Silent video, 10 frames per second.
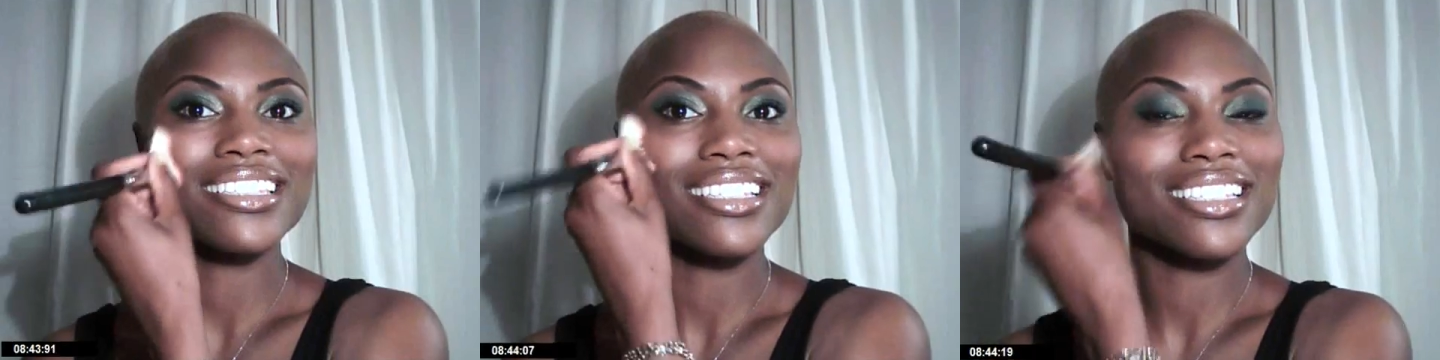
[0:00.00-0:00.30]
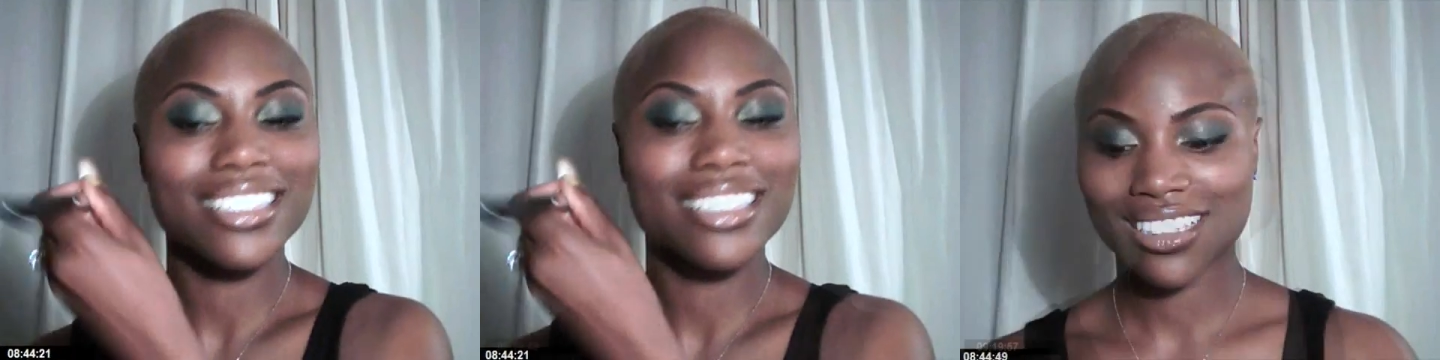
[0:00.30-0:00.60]
If
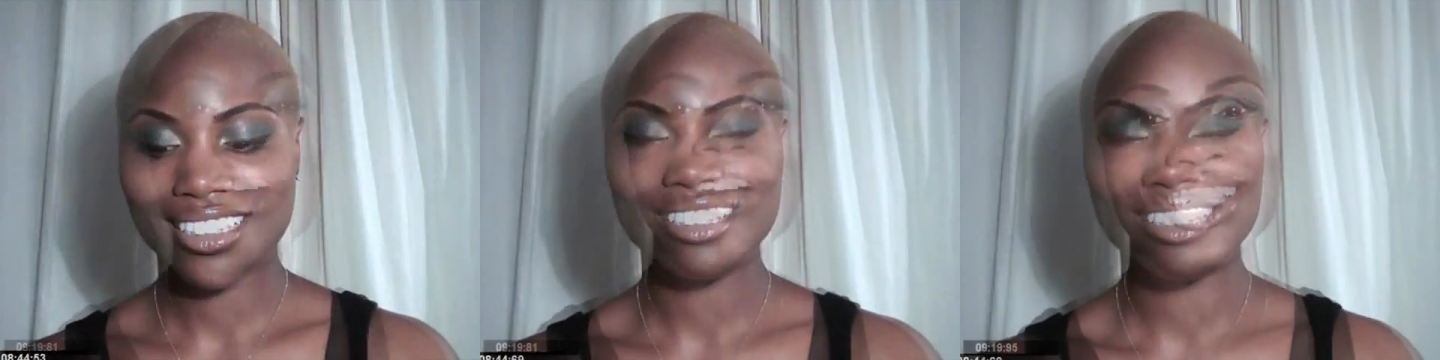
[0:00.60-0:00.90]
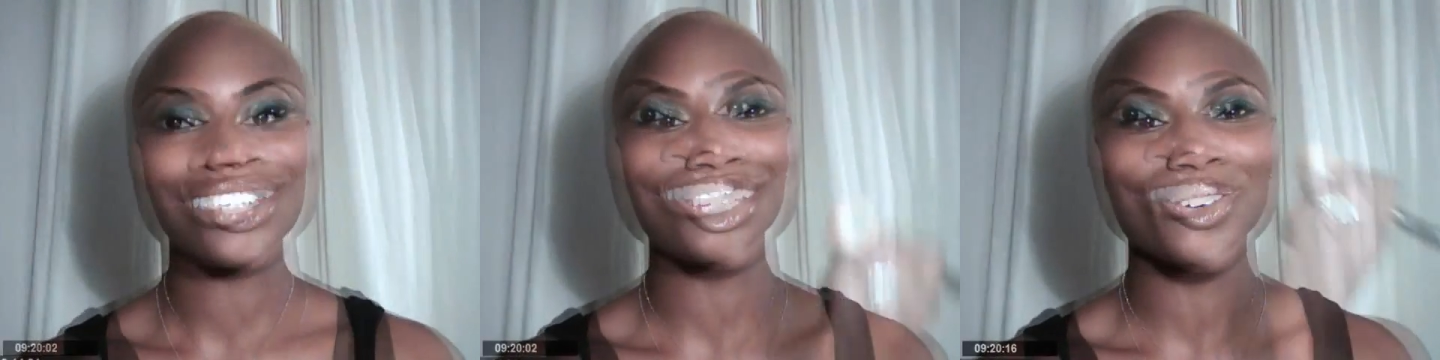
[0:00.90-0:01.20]
you guys
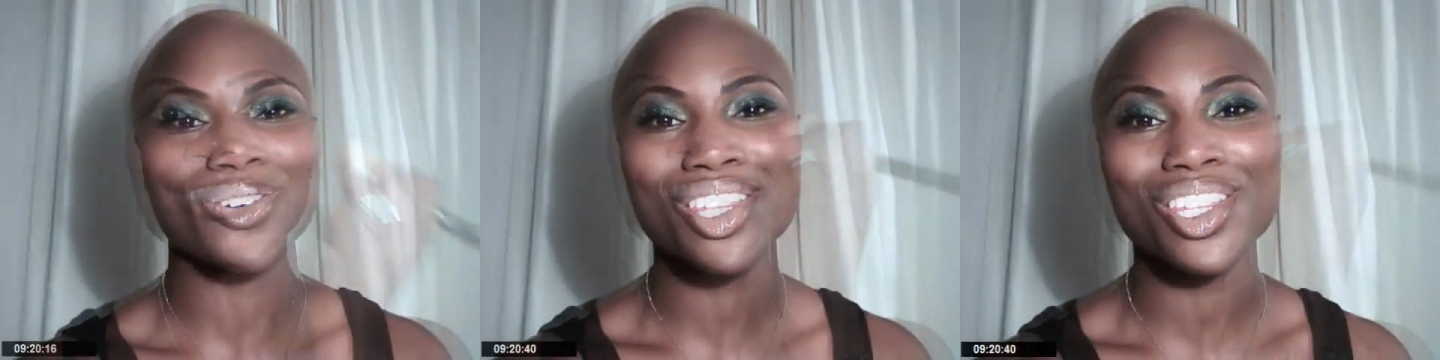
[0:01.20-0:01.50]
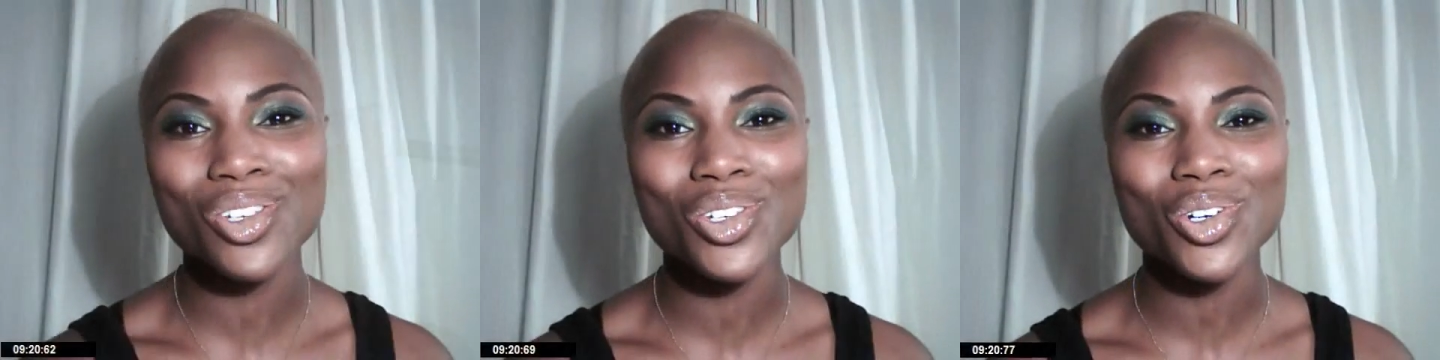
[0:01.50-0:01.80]
enjoyed this
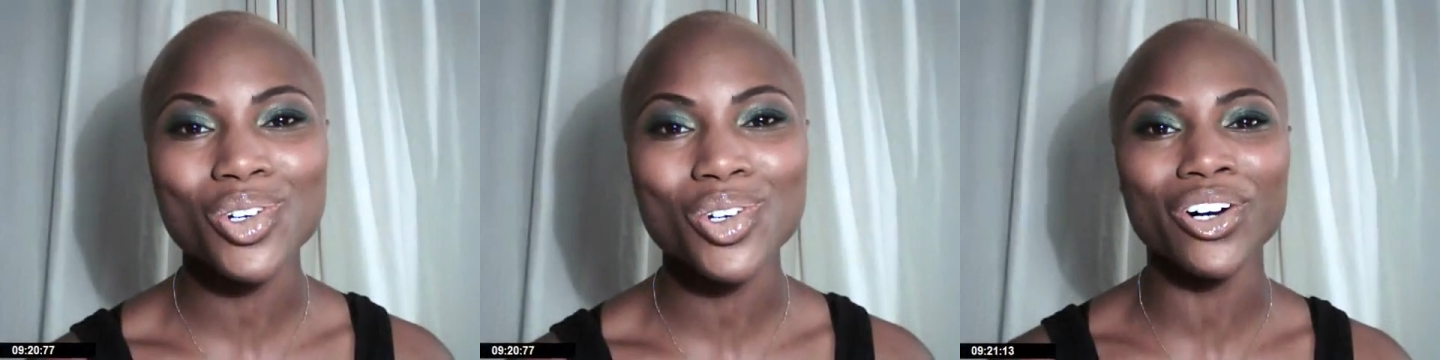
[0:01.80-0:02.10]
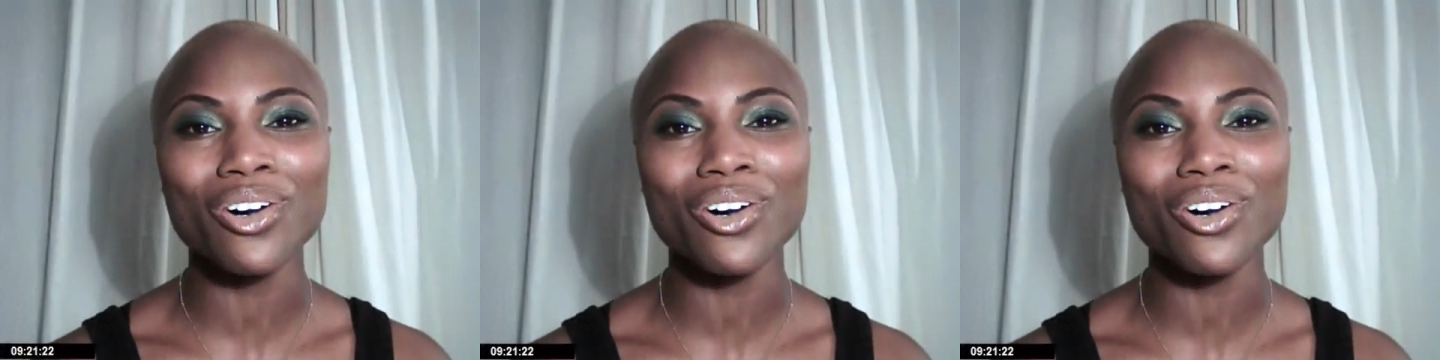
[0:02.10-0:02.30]
tutorial,